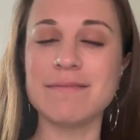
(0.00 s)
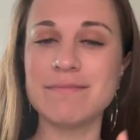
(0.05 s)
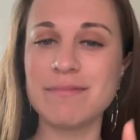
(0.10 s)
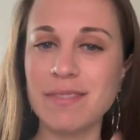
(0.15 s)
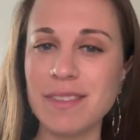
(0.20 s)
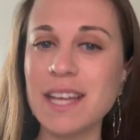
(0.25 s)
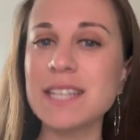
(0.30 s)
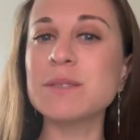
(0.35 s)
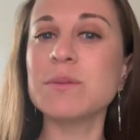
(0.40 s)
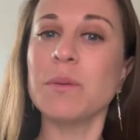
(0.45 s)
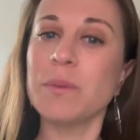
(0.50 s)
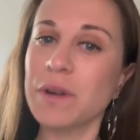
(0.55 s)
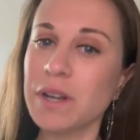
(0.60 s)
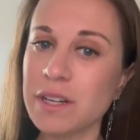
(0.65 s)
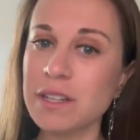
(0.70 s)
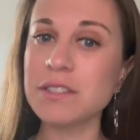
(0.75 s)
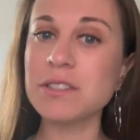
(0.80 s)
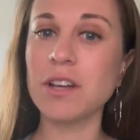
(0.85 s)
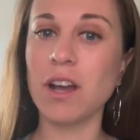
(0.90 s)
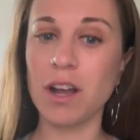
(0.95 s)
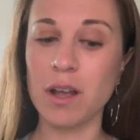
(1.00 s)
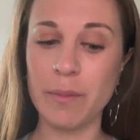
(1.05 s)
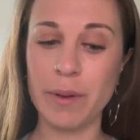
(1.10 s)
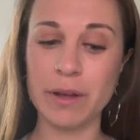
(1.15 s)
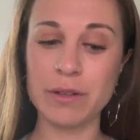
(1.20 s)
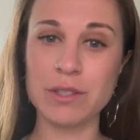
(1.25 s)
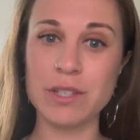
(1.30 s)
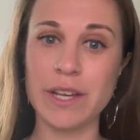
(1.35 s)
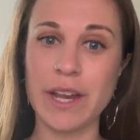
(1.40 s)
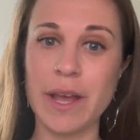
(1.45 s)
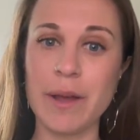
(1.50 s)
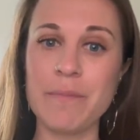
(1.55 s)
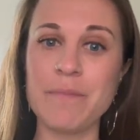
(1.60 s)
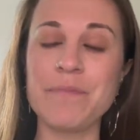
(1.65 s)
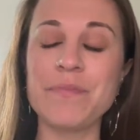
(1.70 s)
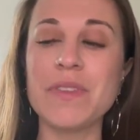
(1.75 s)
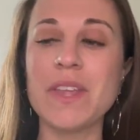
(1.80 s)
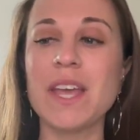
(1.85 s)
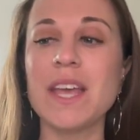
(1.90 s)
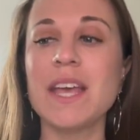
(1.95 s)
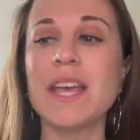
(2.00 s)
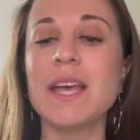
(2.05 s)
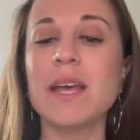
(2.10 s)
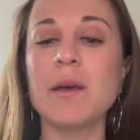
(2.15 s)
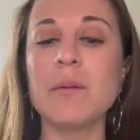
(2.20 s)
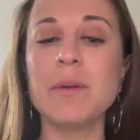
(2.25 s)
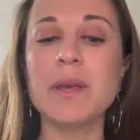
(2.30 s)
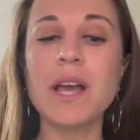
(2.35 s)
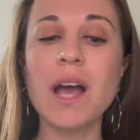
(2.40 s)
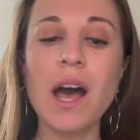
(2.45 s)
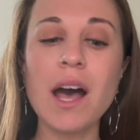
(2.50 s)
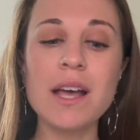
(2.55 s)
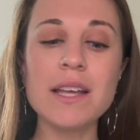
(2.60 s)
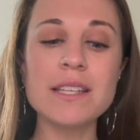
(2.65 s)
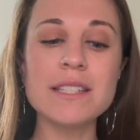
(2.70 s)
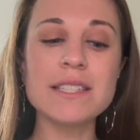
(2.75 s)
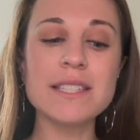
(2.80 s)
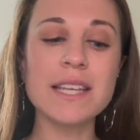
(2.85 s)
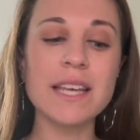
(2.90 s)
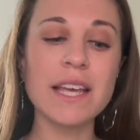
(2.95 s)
That's what we're going to talk about today, because